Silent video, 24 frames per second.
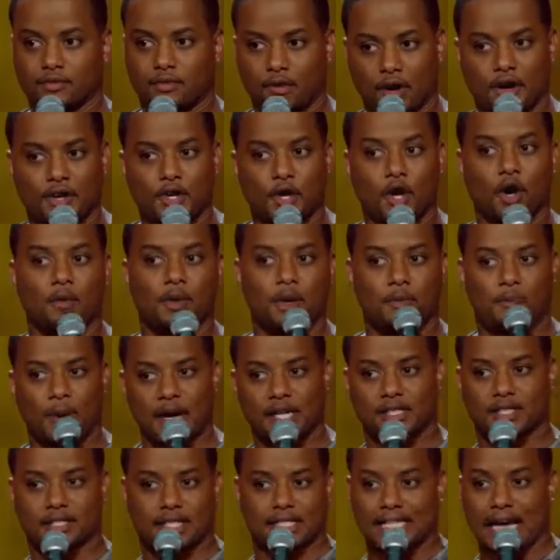For real, you're going to be
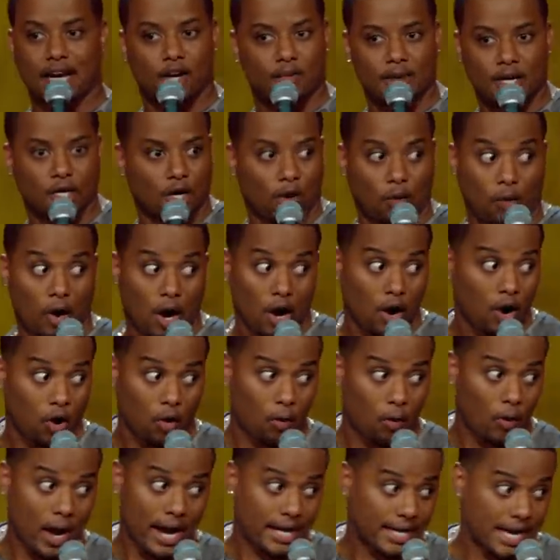because there ain't going to be no
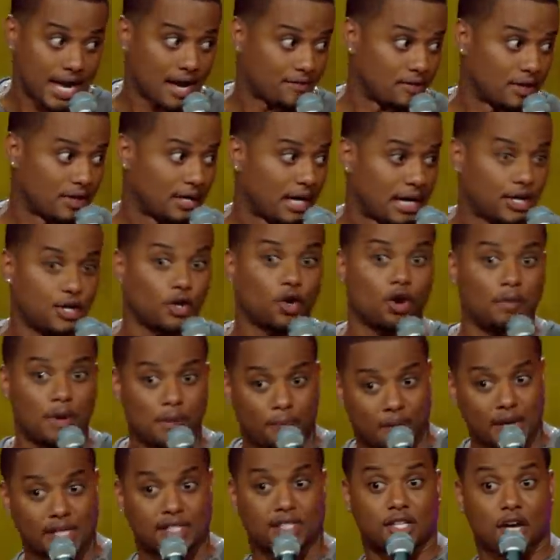all-white heaven. Like, you're going to
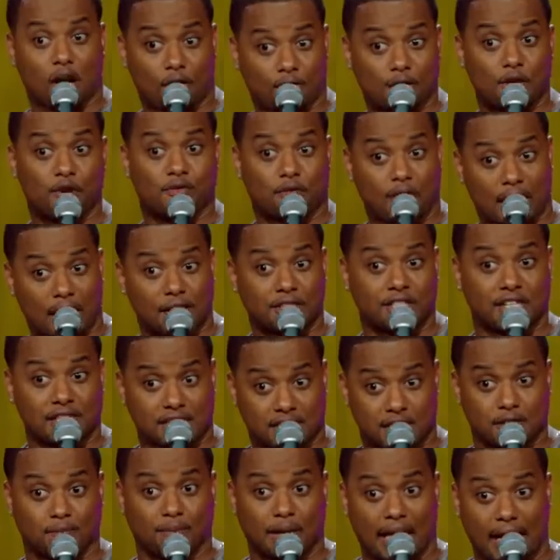be off when you find out
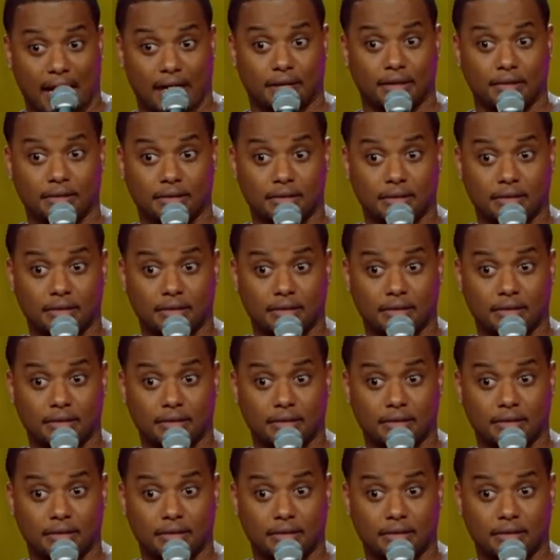Jesus is black.